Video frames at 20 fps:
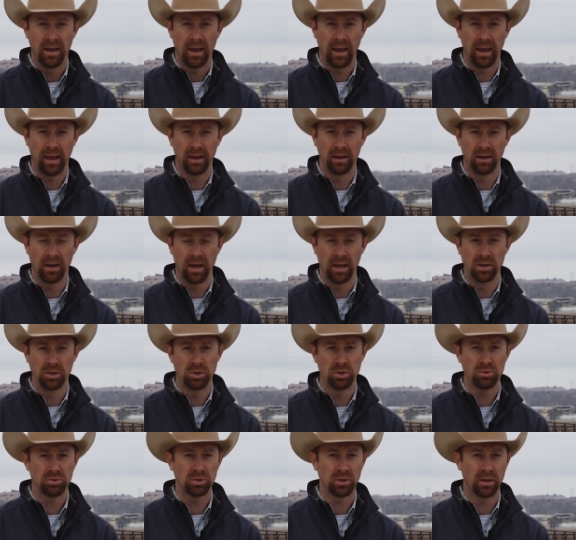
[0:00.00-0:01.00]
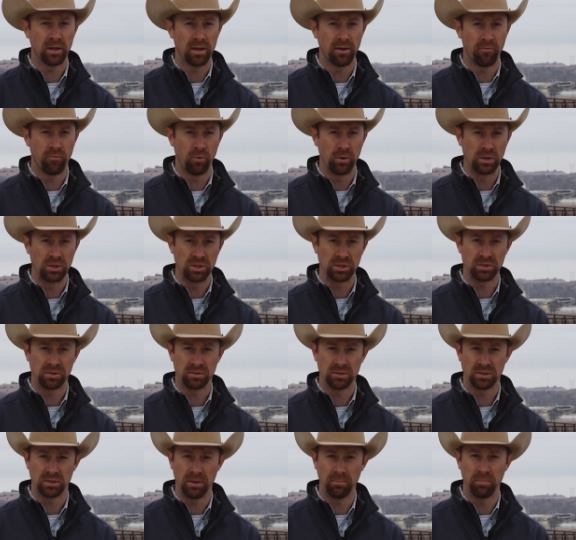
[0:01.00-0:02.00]
and, and usually if we
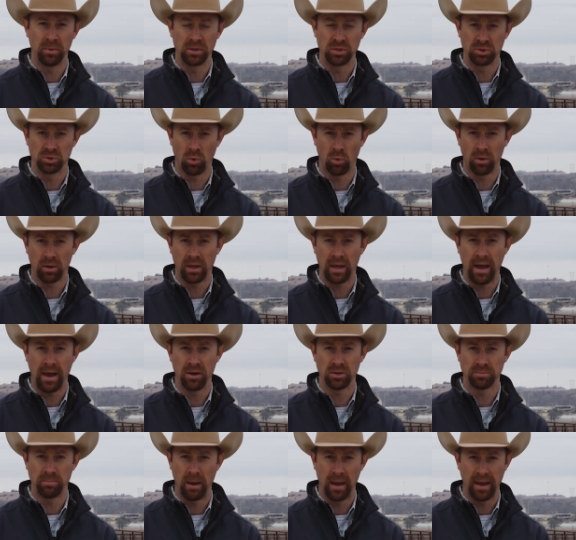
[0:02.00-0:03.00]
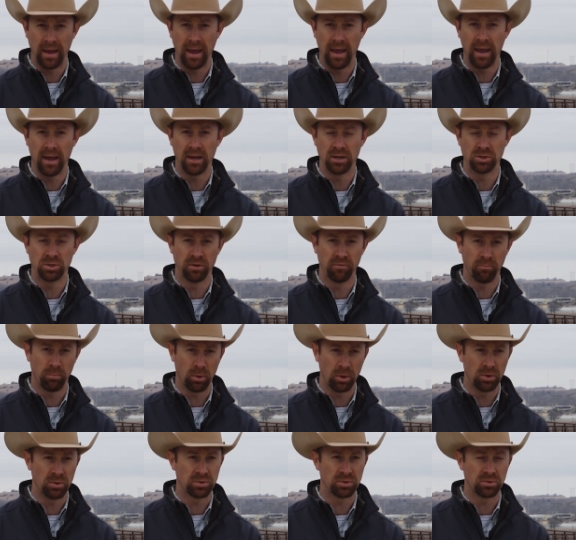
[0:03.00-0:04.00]
just simply sort cows by age and if
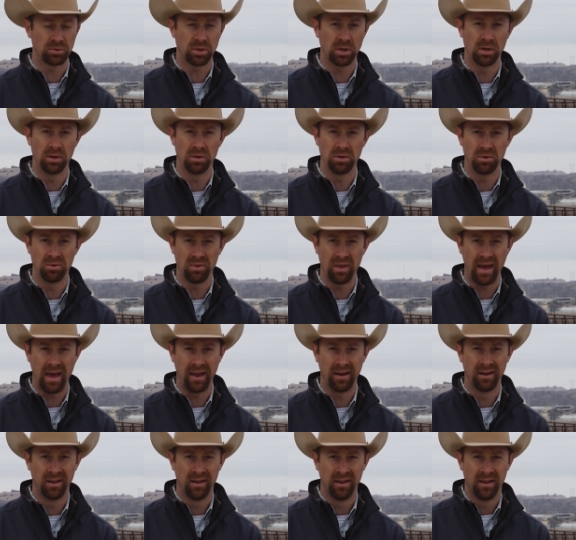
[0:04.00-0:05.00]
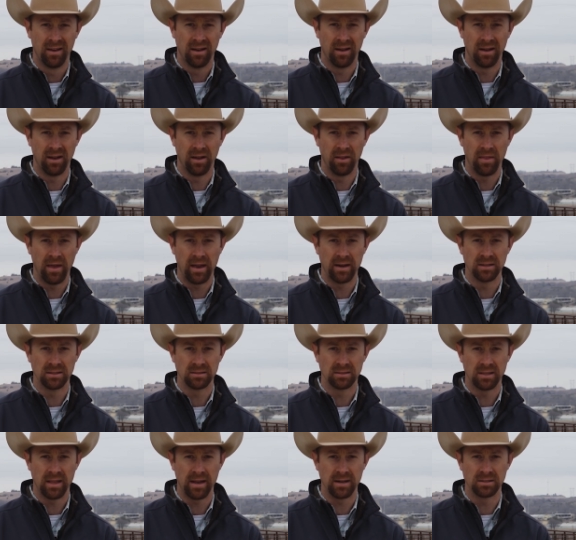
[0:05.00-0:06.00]
producers can do that, uh, that
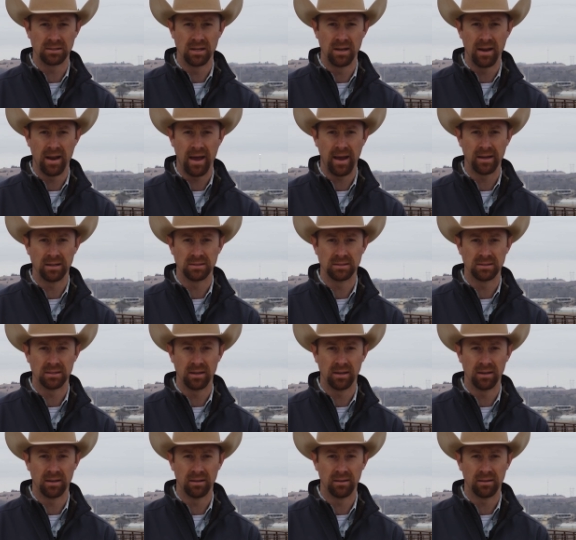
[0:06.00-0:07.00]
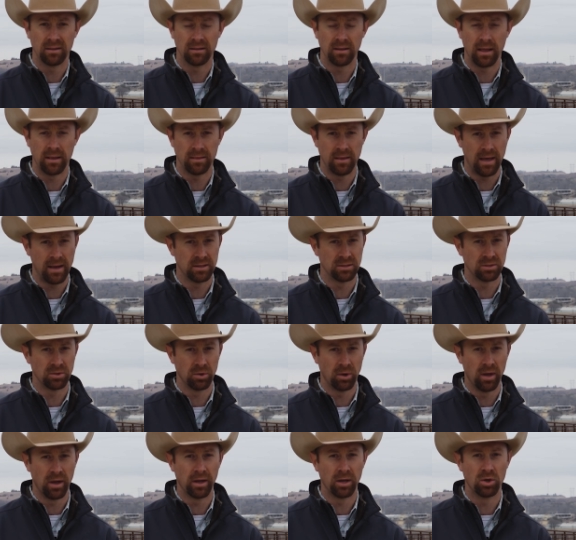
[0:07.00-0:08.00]
is that is a nice uh, that that is
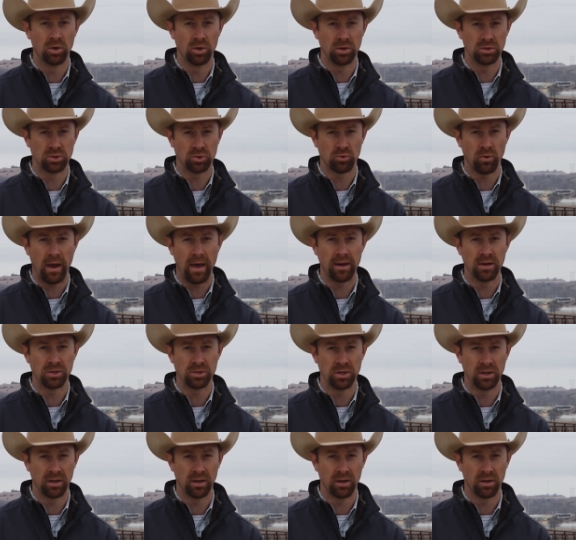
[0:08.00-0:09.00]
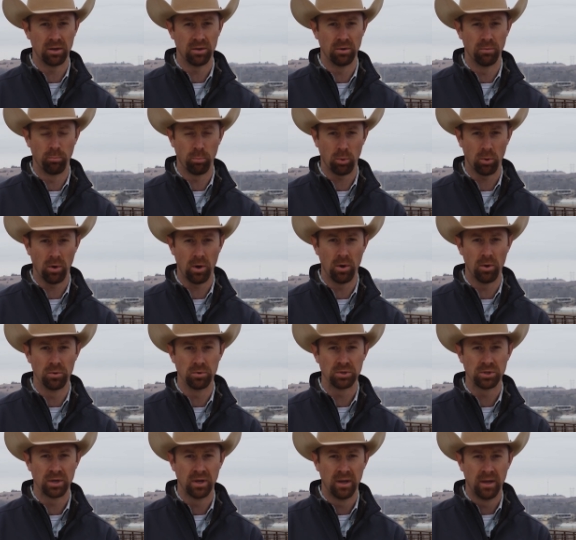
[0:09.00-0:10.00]
a, a, good strategy, a good
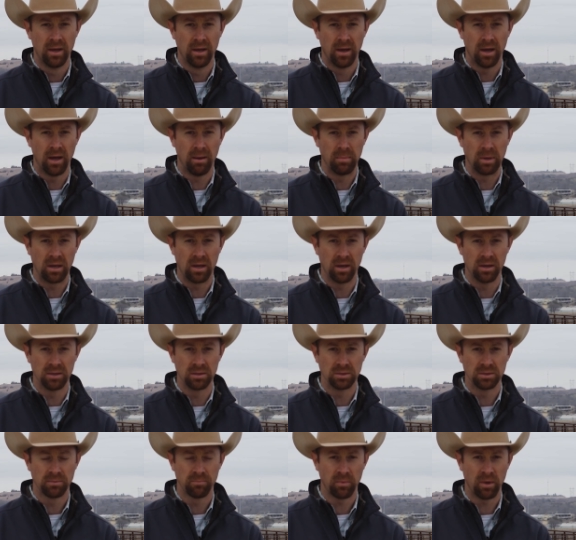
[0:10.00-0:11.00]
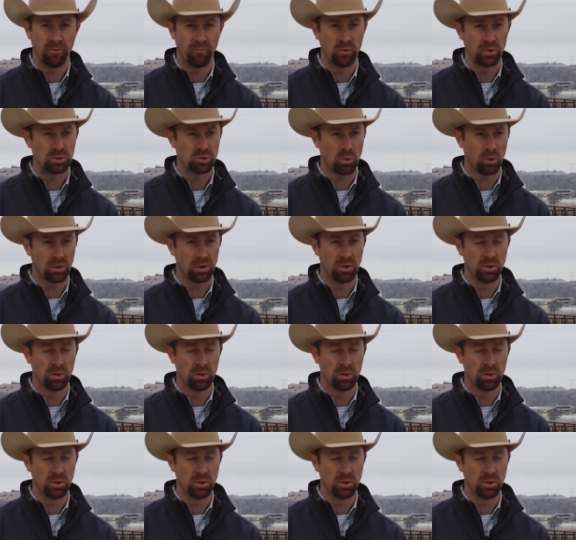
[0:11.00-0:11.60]
approach, uh, because if we sort